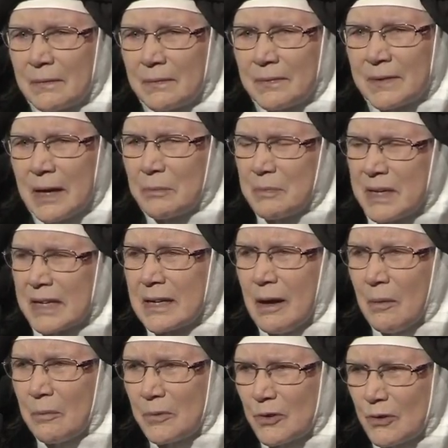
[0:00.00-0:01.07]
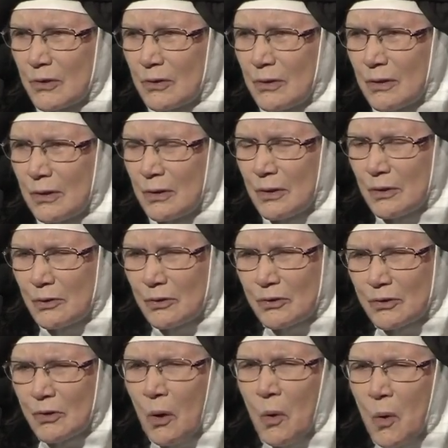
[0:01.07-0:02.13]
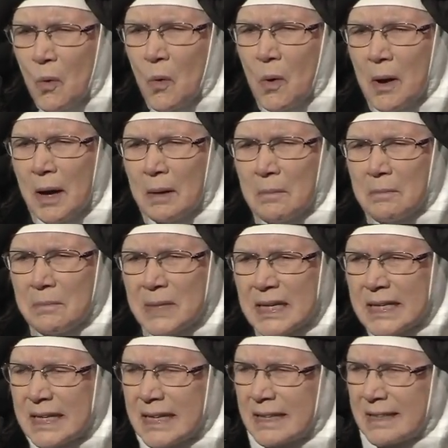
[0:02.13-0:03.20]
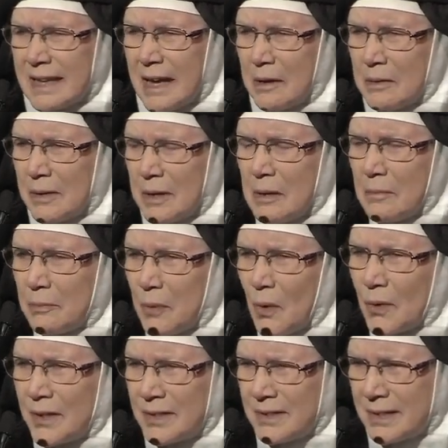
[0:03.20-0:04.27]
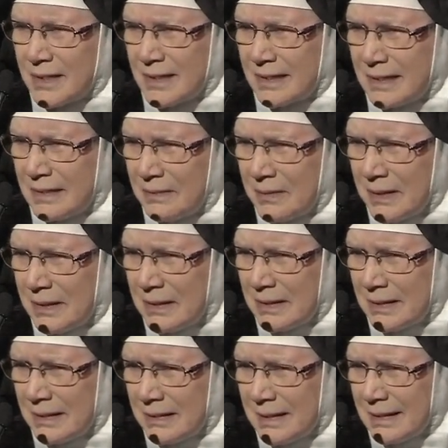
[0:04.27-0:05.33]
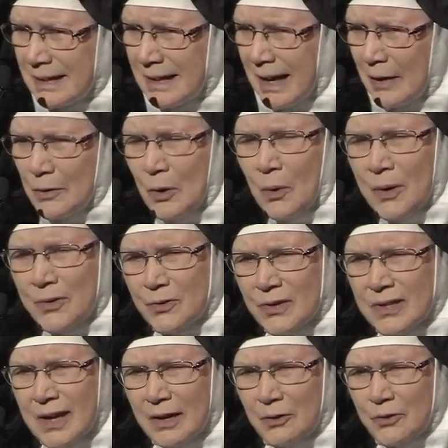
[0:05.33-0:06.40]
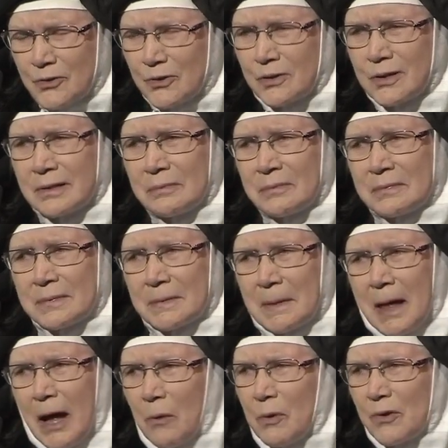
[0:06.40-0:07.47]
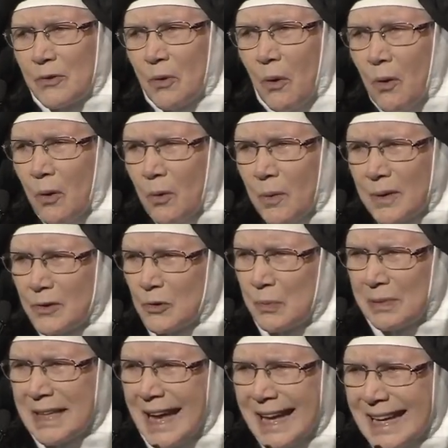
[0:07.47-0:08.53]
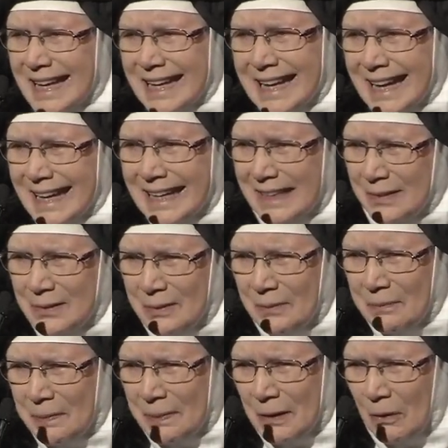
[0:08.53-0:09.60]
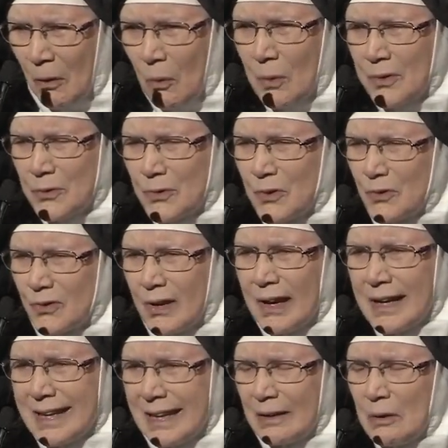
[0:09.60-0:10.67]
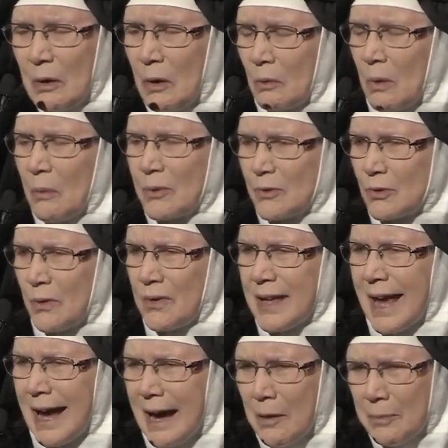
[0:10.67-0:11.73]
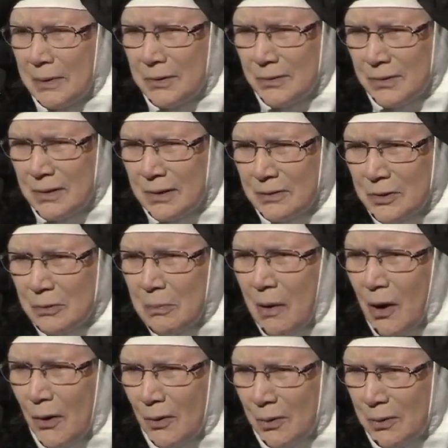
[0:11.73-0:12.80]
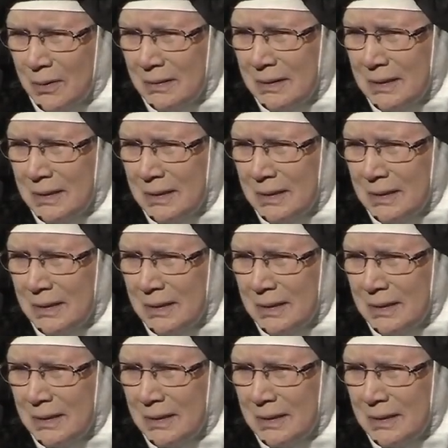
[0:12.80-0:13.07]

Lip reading: that becomes so immediate and important. I know as a youngster, I was always planning ahead, always deciding what was going to happen tomorrow.